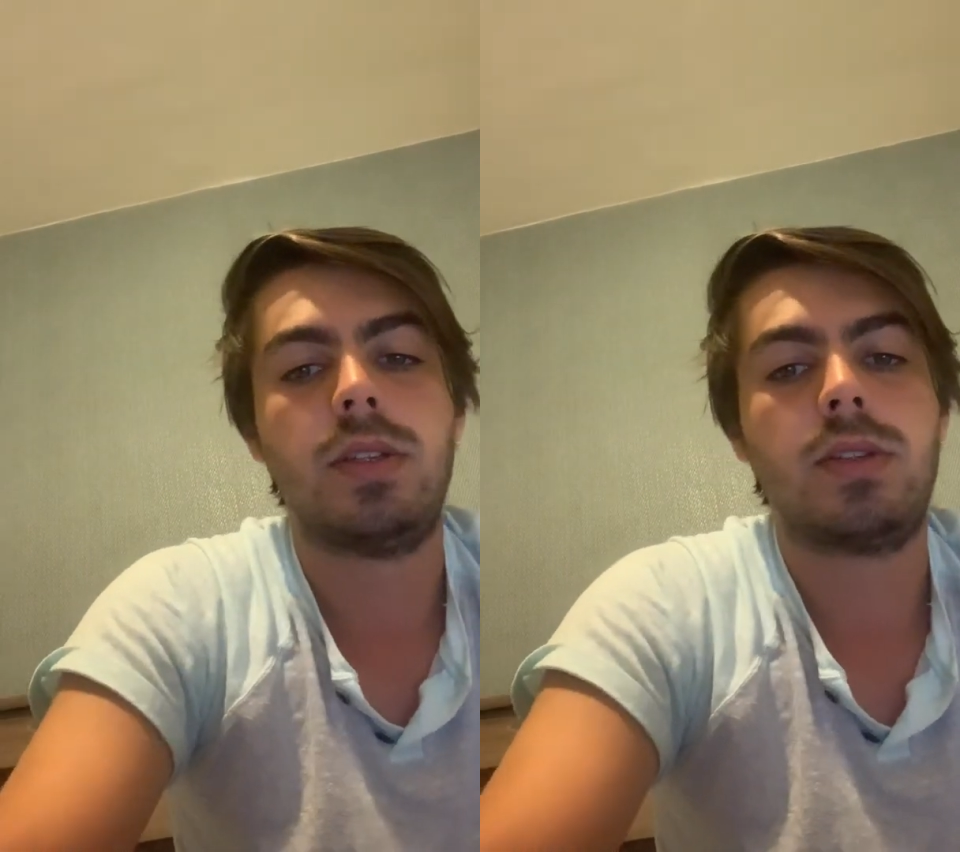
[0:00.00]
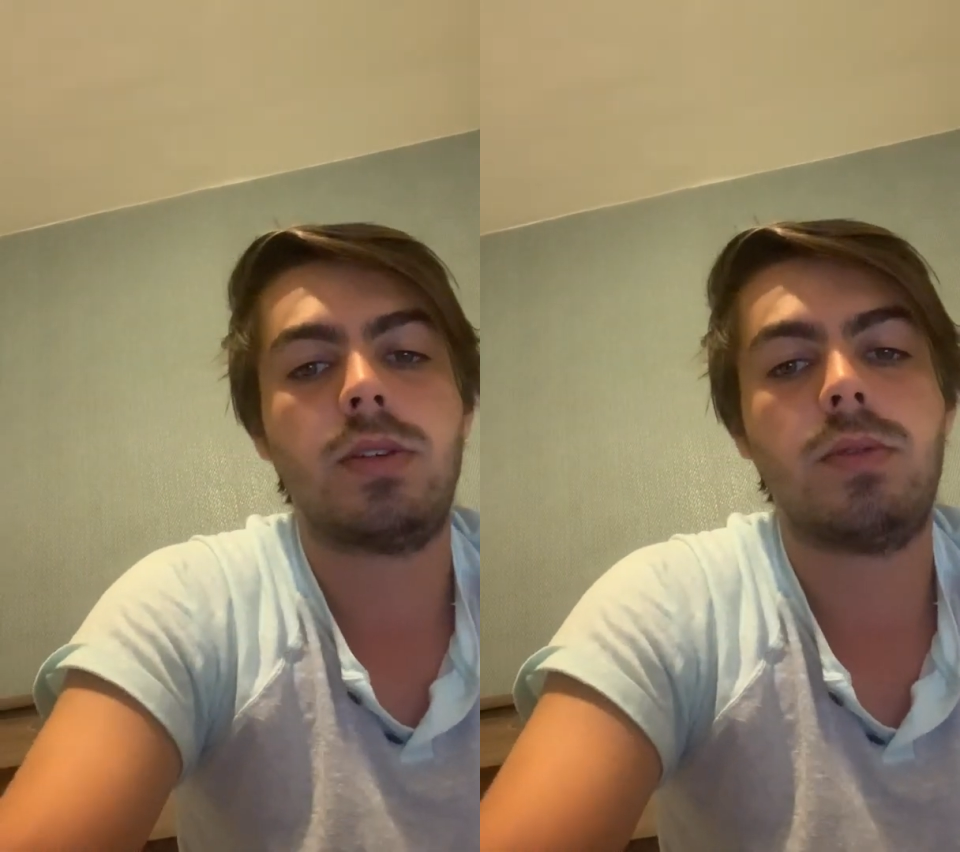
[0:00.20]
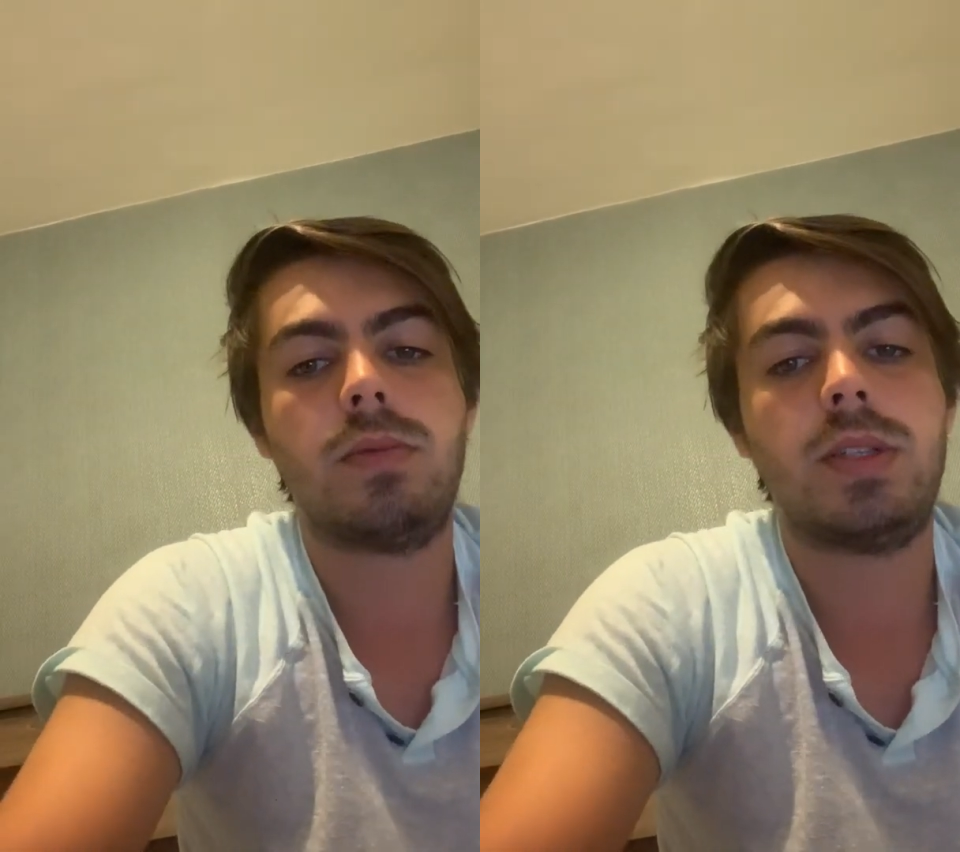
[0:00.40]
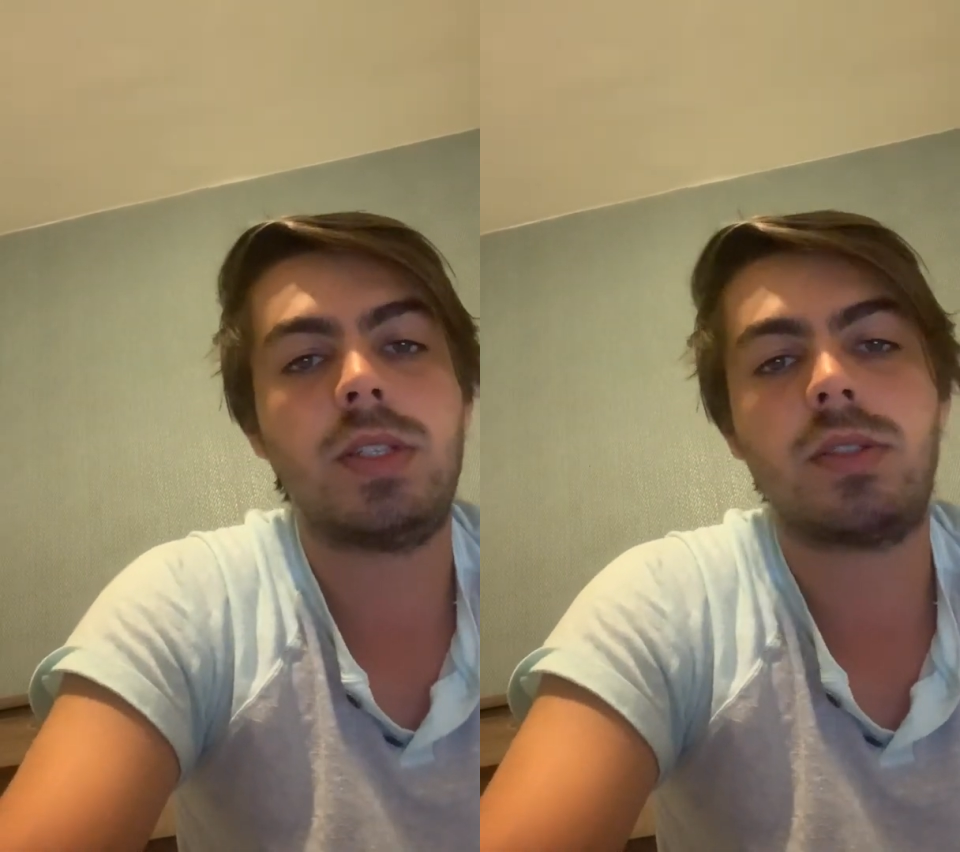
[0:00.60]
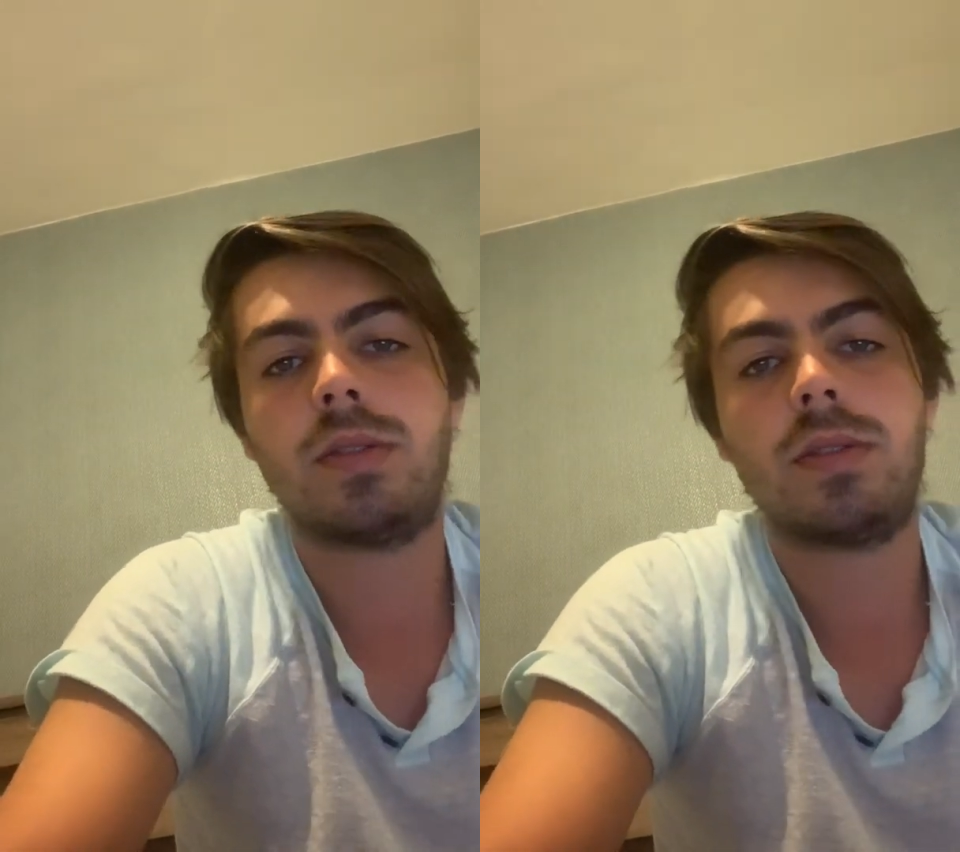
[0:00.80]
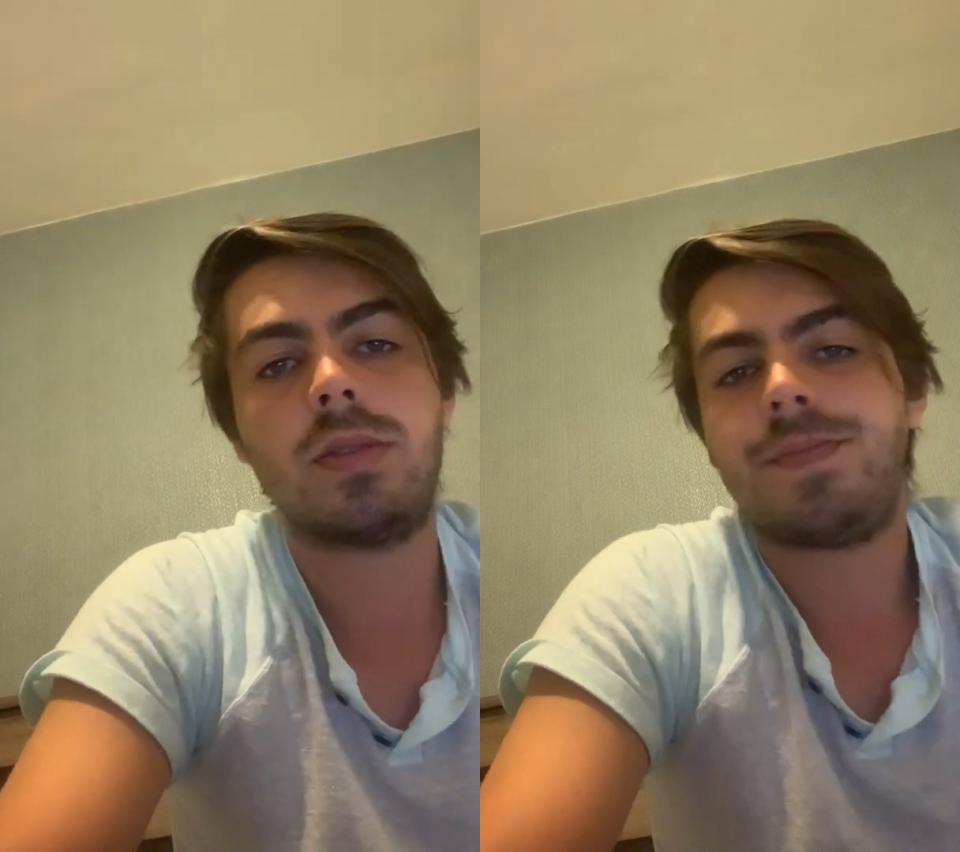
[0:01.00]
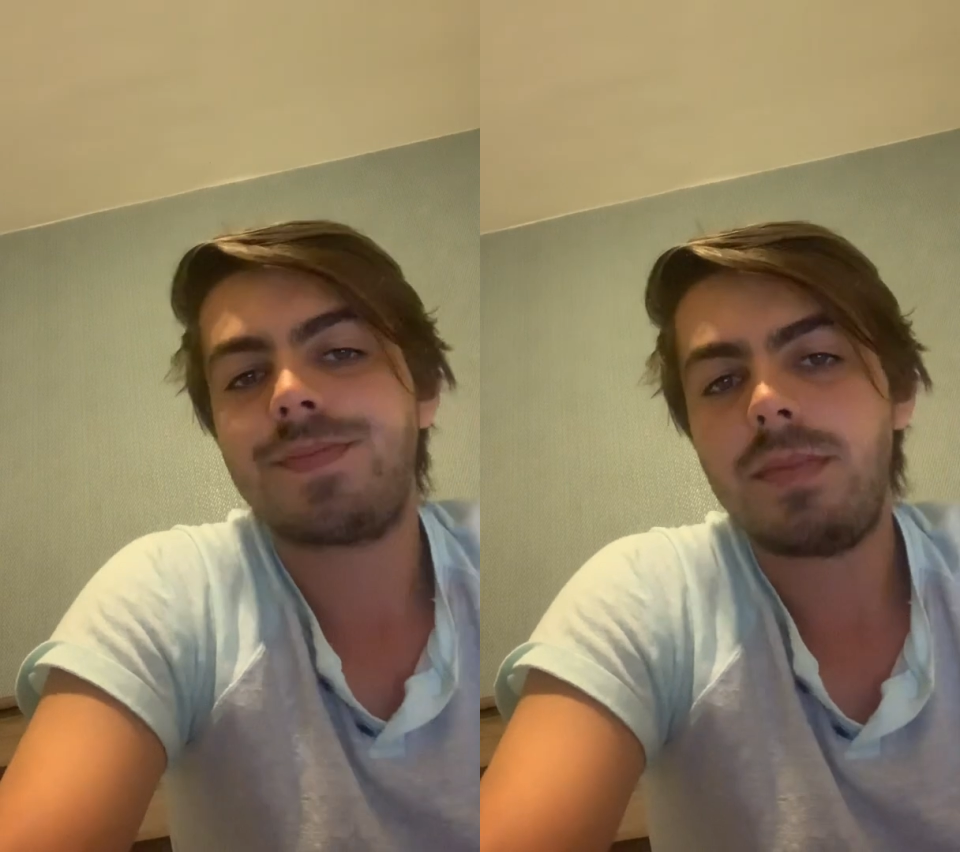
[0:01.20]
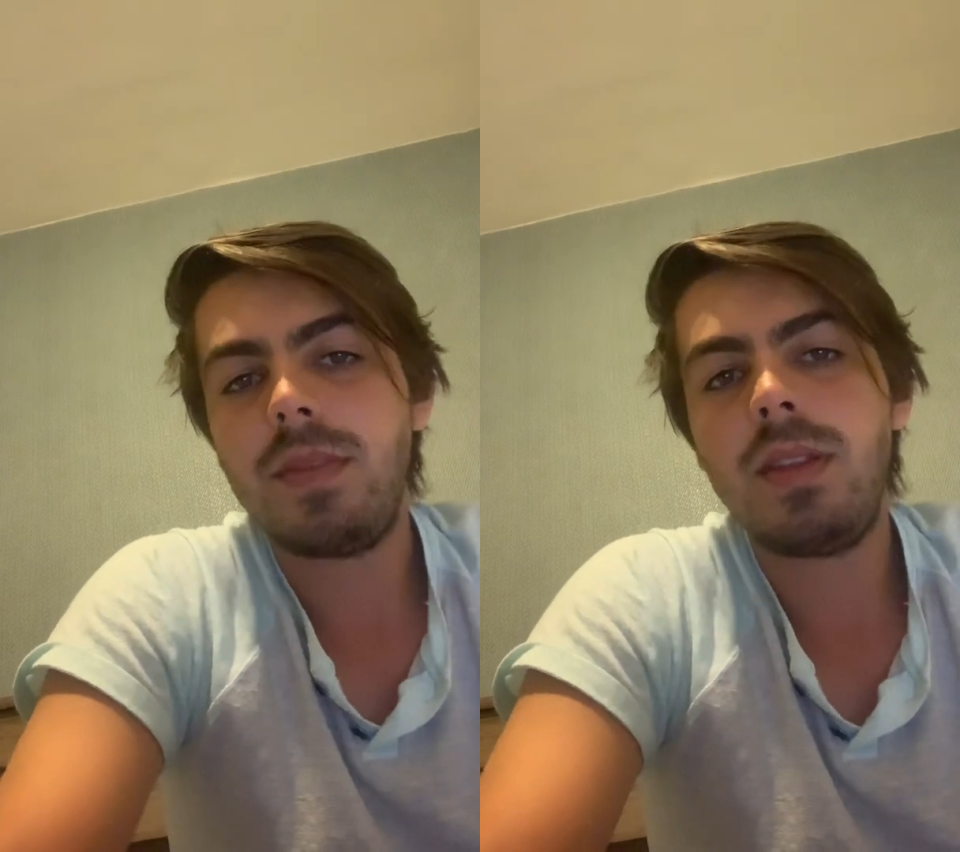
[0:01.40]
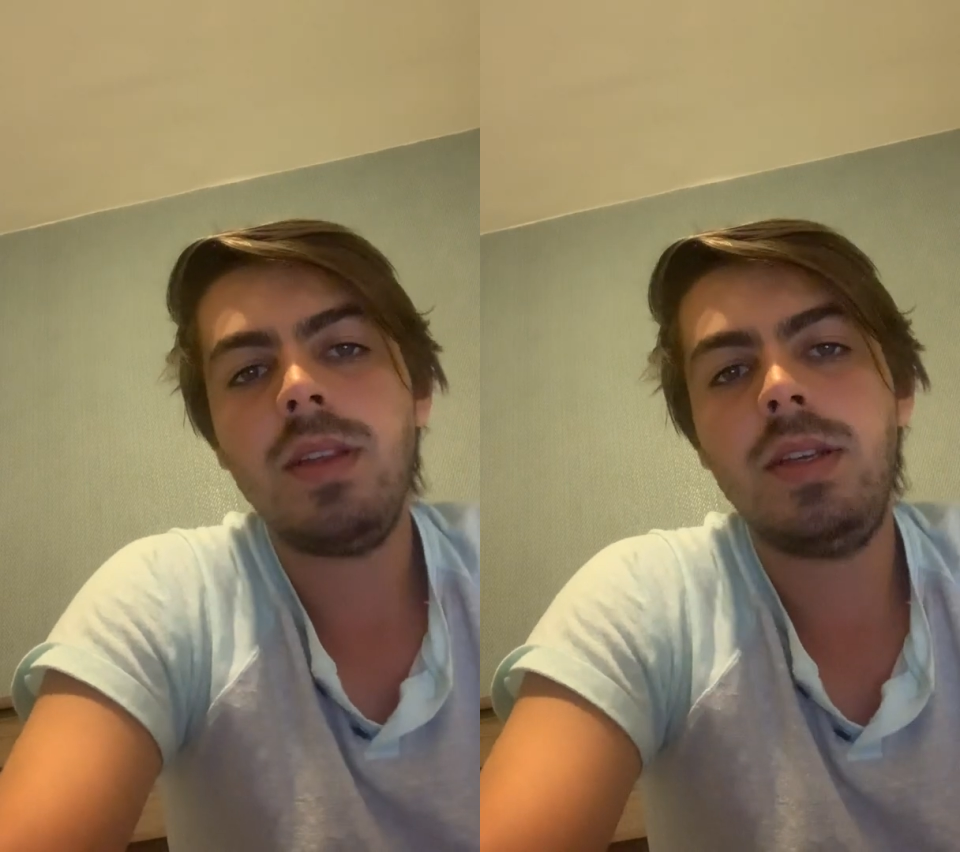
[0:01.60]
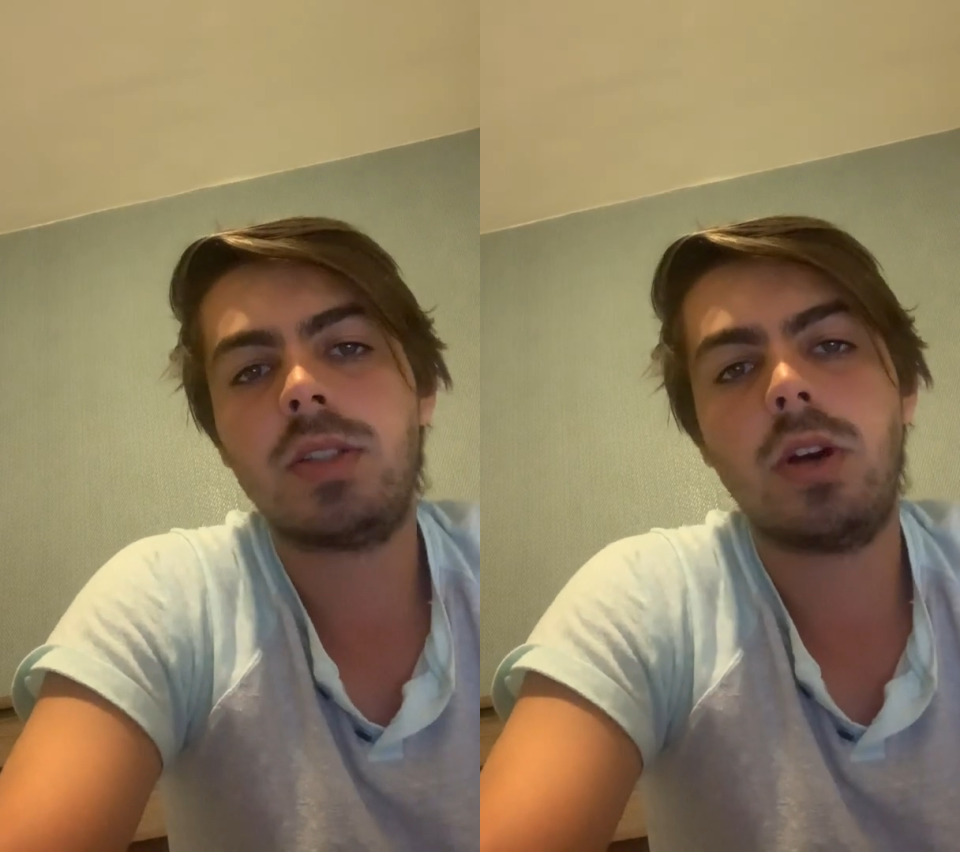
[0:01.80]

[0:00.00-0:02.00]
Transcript: So it's